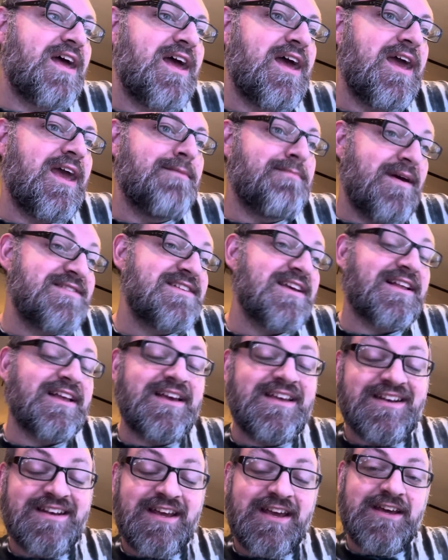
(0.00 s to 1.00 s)
a
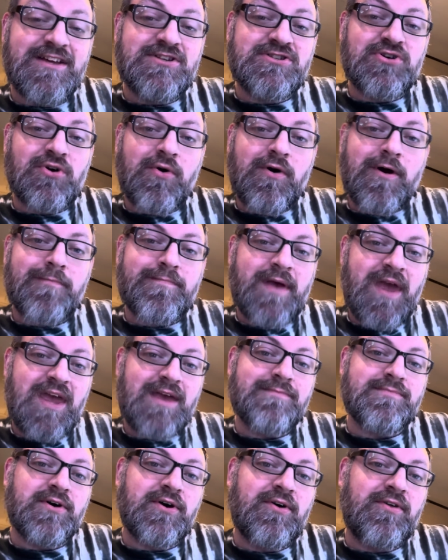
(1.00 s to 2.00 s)
basically an indoor
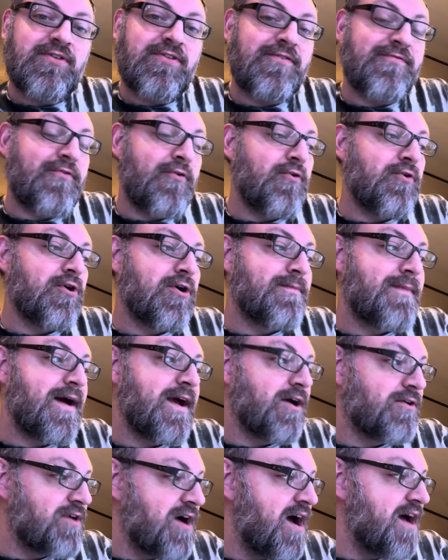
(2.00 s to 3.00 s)
paint booth for
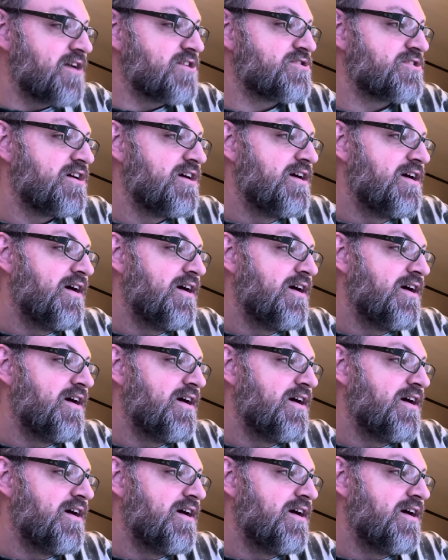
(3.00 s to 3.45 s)
my garage.